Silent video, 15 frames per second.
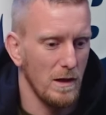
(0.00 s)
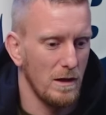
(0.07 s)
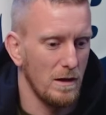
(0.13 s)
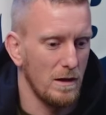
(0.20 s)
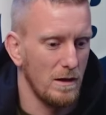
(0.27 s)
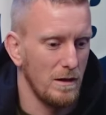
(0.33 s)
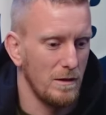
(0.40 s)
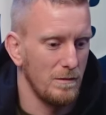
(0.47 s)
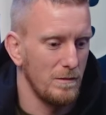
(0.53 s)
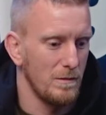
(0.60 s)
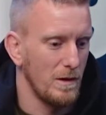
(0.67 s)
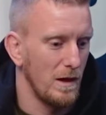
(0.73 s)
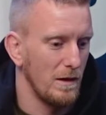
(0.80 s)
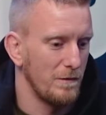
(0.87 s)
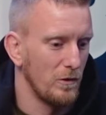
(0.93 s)
um,
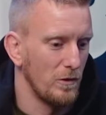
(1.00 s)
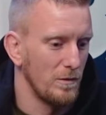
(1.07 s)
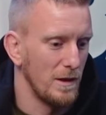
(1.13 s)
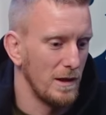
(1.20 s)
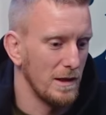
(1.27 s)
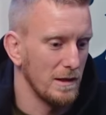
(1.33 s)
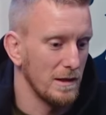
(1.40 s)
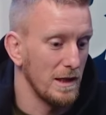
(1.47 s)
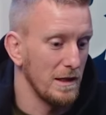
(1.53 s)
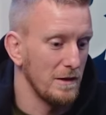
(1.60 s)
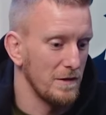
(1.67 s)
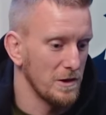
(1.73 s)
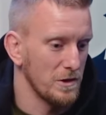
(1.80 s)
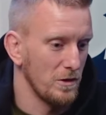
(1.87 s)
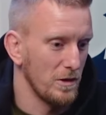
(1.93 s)
I fought my gi
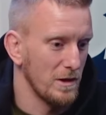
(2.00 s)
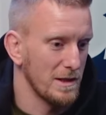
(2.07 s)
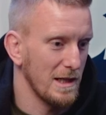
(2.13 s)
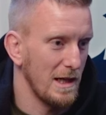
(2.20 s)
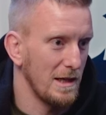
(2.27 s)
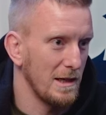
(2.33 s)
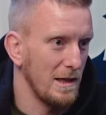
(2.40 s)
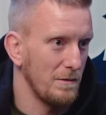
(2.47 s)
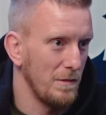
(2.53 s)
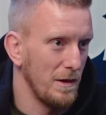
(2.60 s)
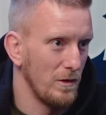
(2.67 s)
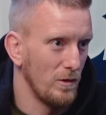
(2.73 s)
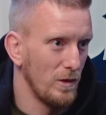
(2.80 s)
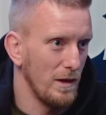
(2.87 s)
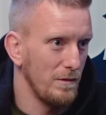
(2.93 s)
division on a Saturday at
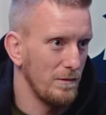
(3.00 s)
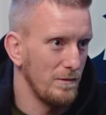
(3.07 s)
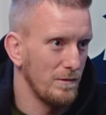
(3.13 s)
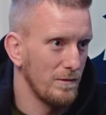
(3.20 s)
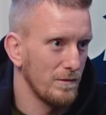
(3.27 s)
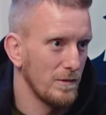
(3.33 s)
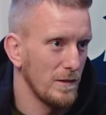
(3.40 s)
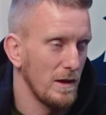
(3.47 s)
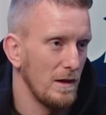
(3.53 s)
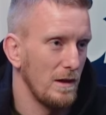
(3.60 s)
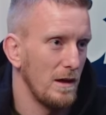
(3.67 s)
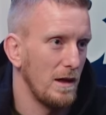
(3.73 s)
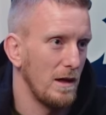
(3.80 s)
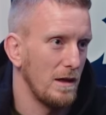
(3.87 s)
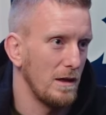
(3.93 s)
middleweight,
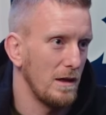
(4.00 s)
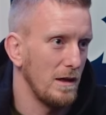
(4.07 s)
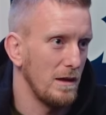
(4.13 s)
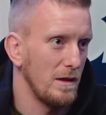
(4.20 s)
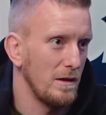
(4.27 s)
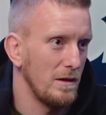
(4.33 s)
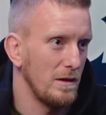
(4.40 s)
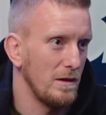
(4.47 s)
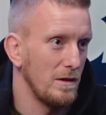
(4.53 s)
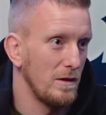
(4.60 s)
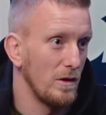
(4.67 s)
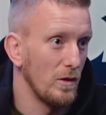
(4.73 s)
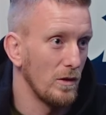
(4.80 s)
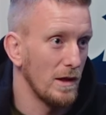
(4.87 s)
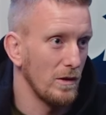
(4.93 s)
and in
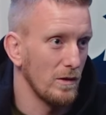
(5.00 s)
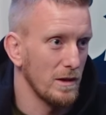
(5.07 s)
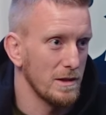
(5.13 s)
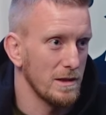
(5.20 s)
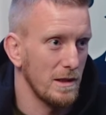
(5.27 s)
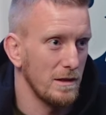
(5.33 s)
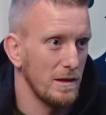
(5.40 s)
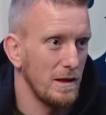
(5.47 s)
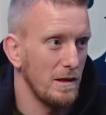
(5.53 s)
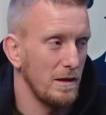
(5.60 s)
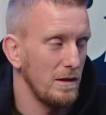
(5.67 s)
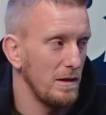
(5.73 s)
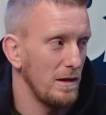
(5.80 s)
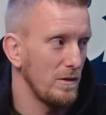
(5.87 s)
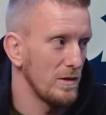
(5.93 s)
no-gi on a Sunday,
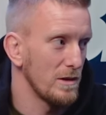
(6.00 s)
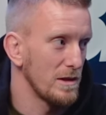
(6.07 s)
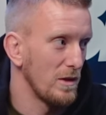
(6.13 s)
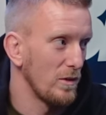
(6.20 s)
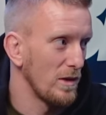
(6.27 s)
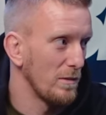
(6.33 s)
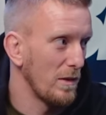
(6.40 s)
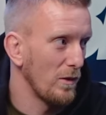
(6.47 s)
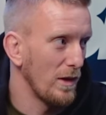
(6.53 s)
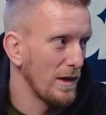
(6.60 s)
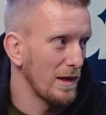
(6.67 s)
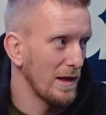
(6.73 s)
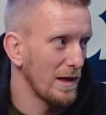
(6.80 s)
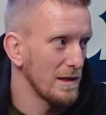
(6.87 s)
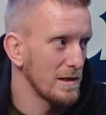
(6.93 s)
there was no one in my
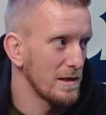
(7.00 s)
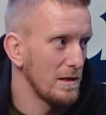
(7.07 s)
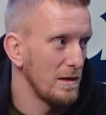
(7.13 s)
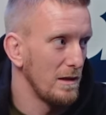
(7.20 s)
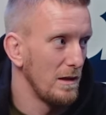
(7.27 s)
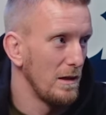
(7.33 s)
weight class.